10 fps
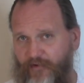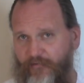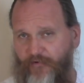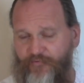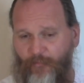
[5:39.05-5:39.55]

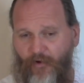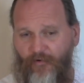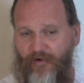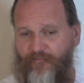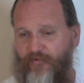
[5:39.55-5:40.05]
They've got
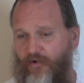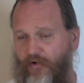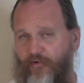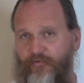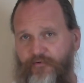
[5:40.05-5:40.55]
small enough
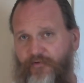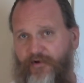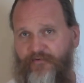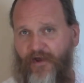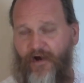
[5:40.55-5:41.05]
cones
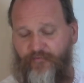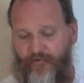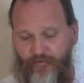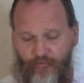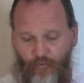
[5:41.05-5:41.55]
that it's
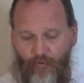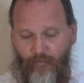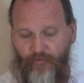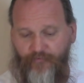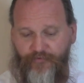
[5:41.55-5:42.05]
actually
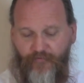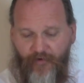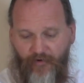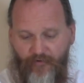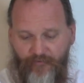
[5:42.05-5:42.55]
doable to sit
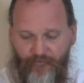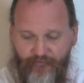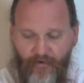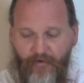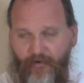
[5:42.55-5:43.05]
there and
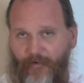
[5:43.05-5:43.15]
just,